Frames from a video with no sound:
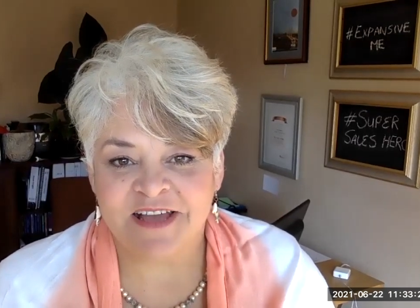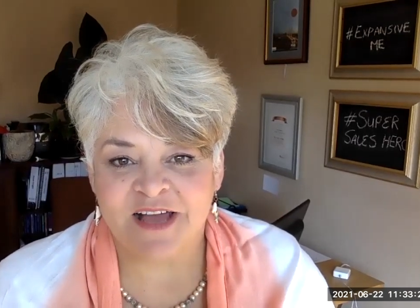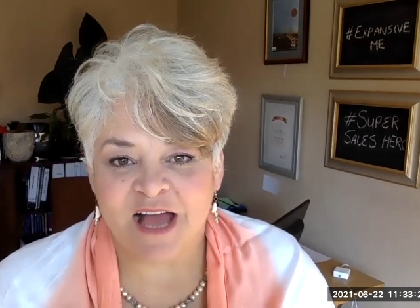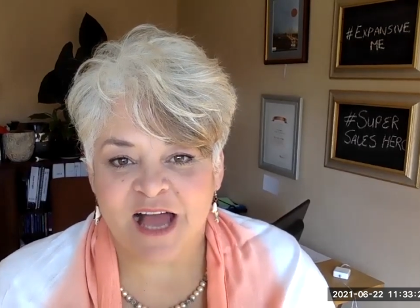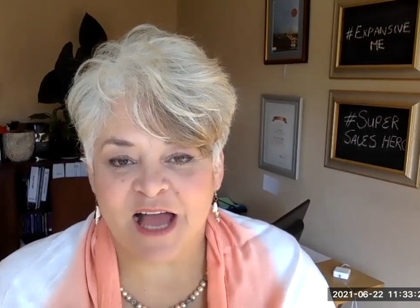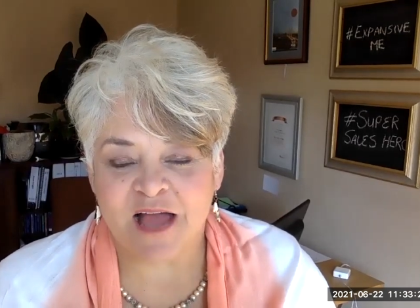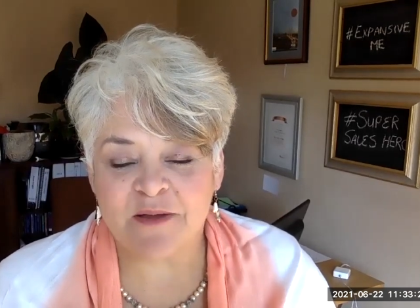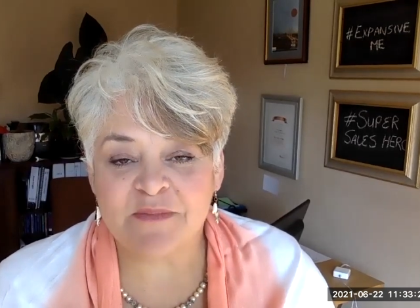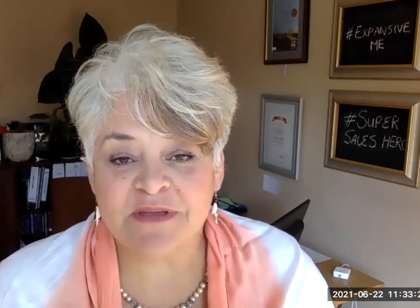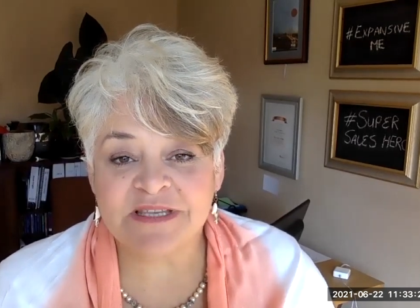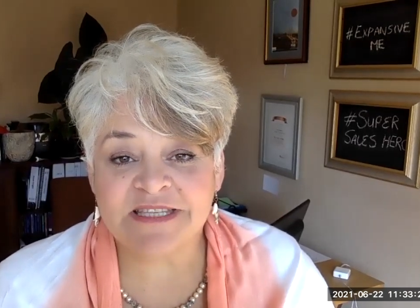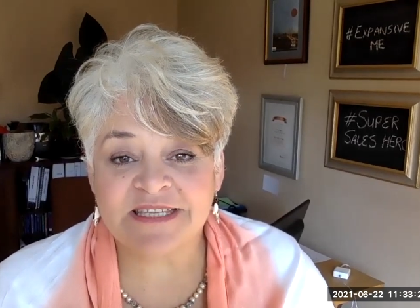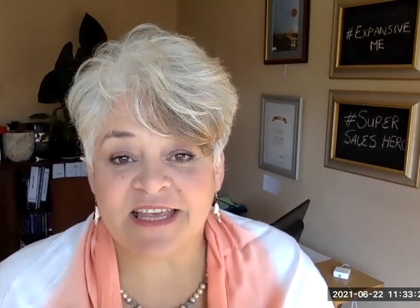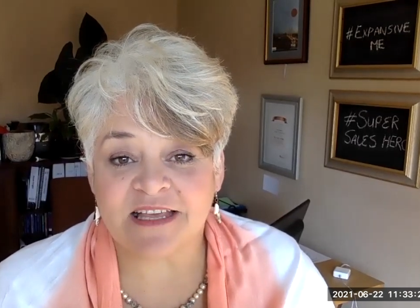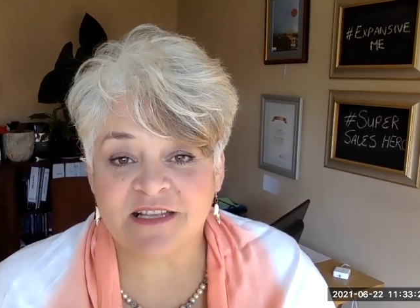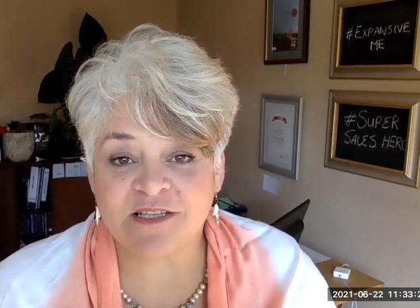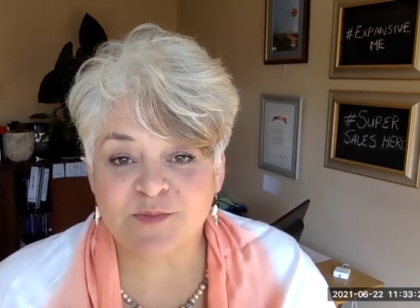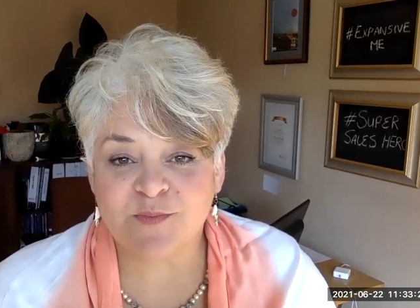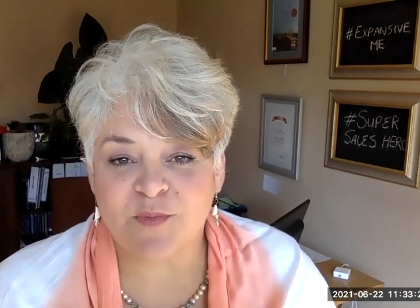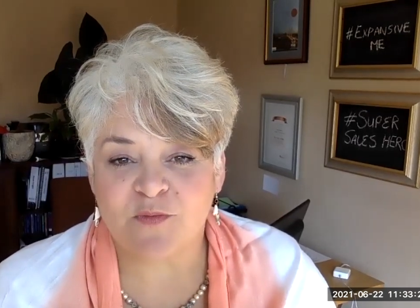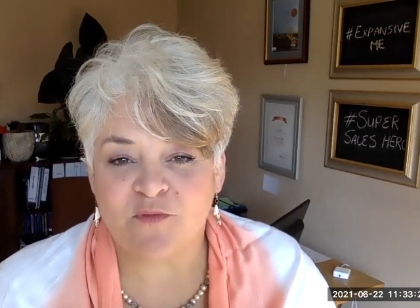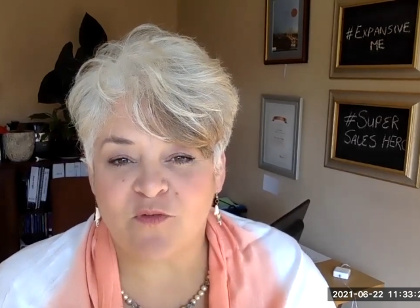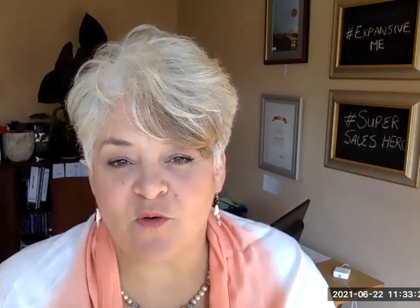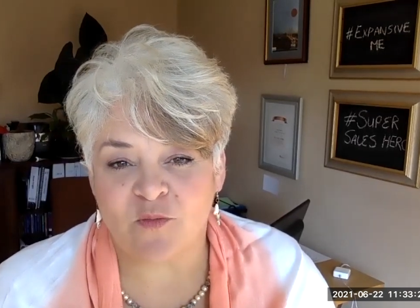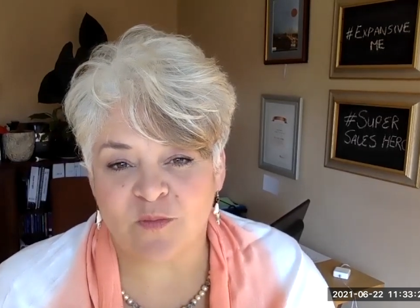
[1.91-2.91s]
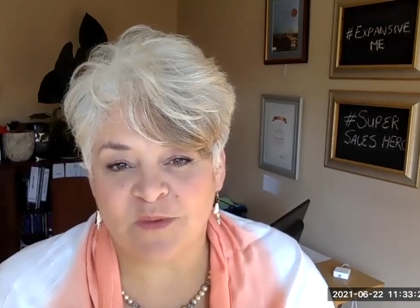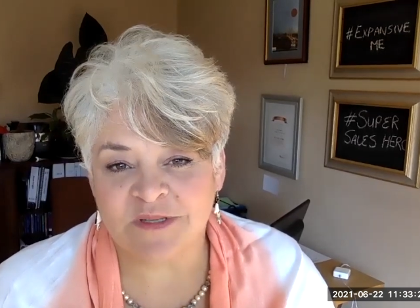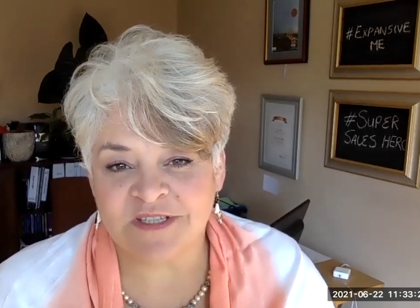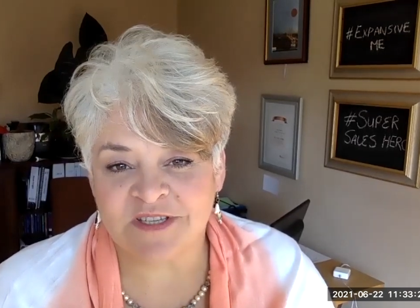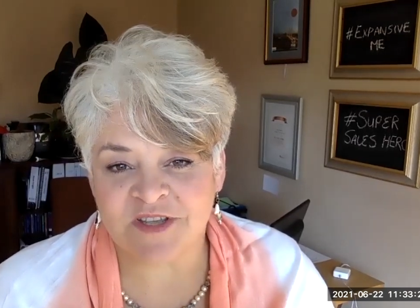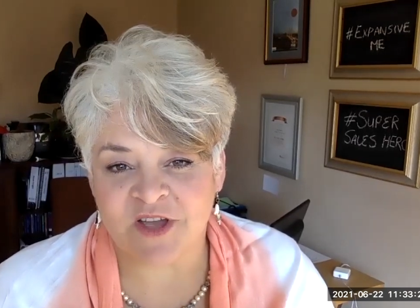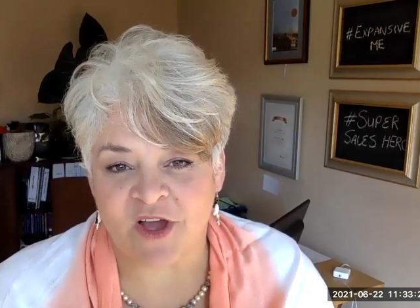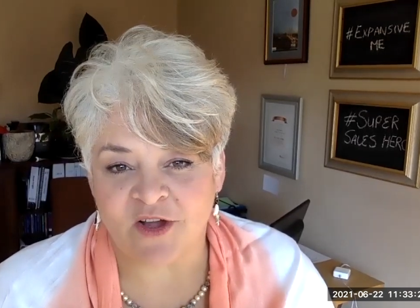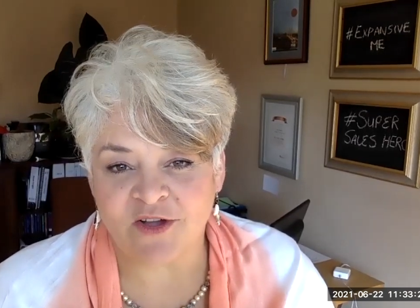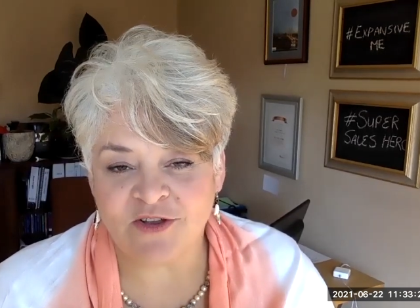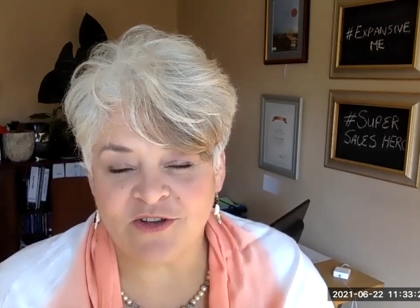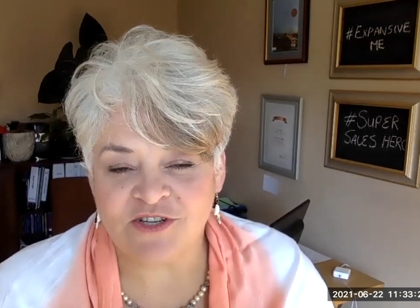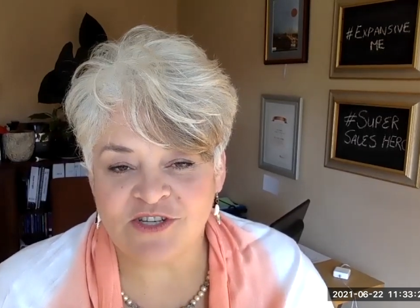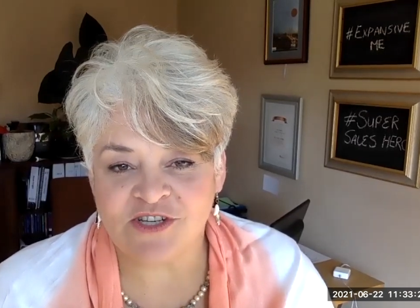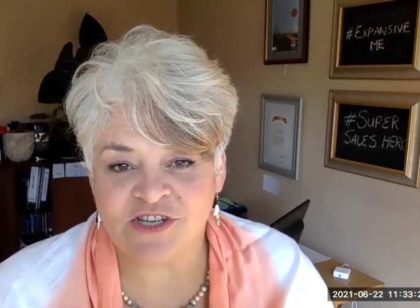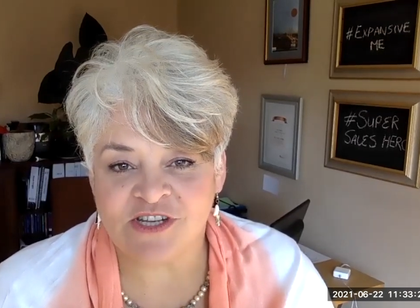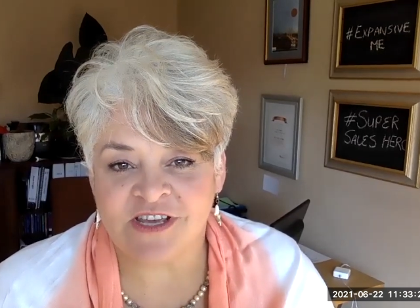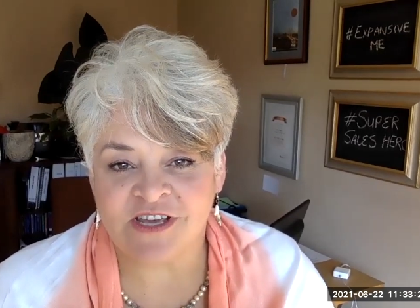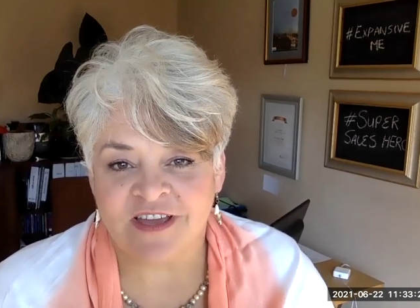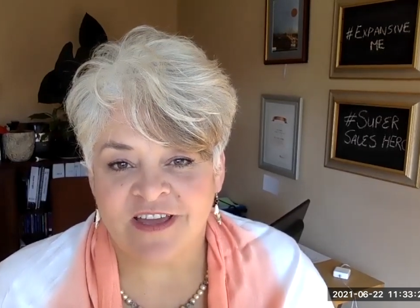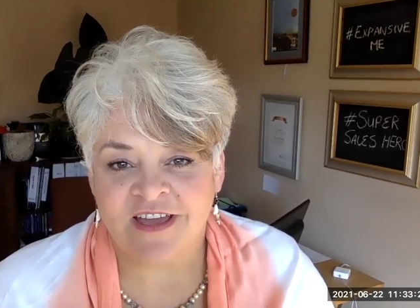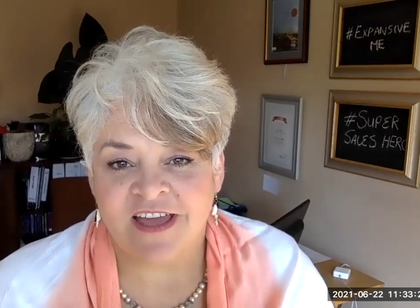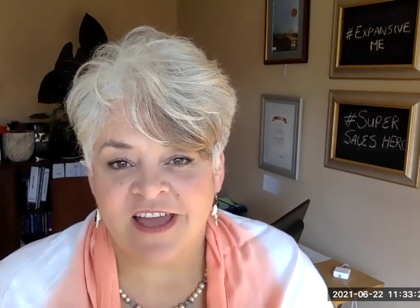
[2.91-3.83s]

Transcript: I'm a sales performance coach,